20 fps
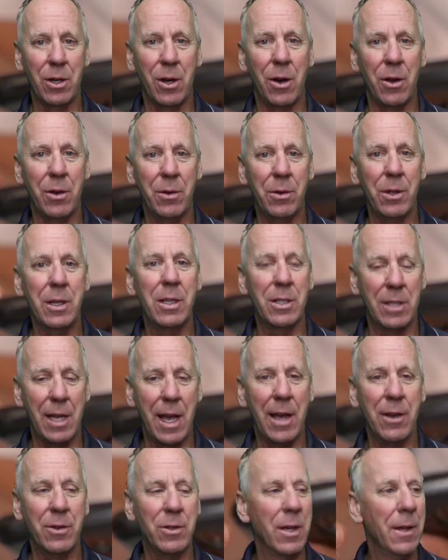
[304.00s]
called on, this
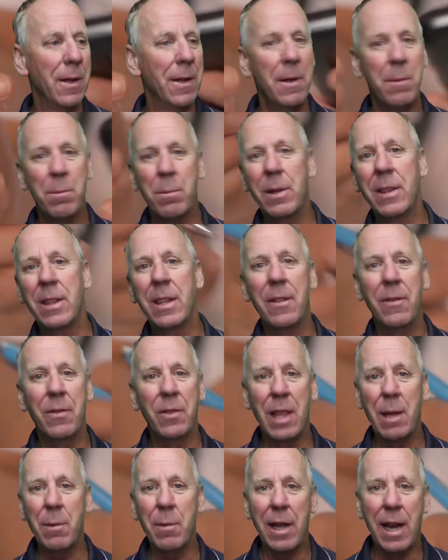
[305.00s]
house, but
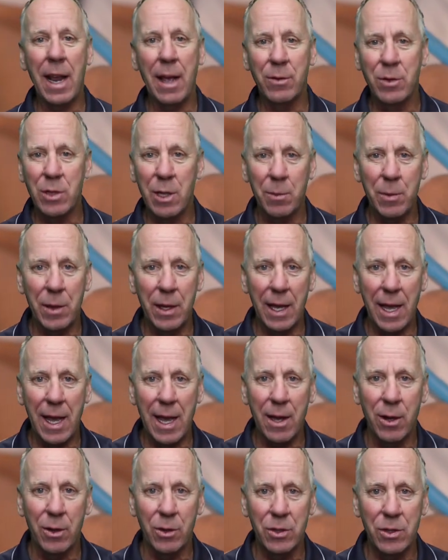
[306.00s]
they might have something
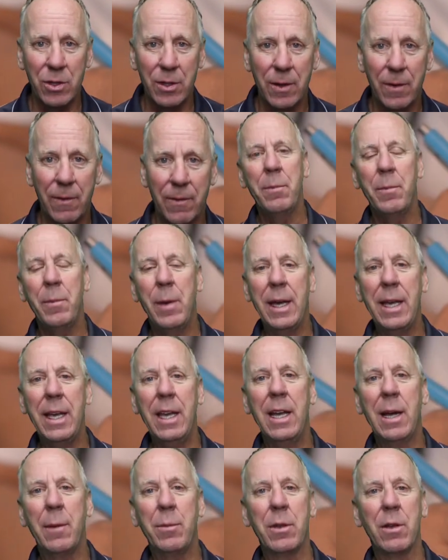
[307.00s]
else.
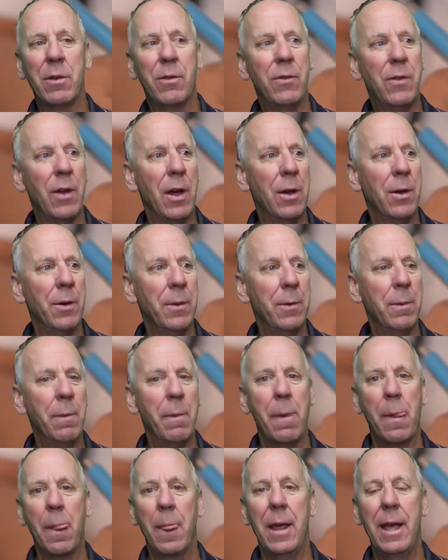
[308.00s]
Picking up the phone
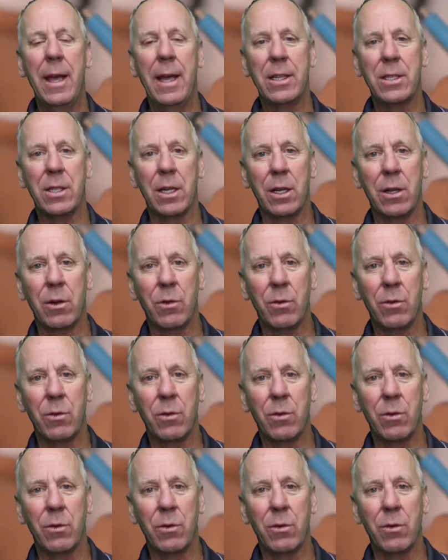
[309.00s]
is a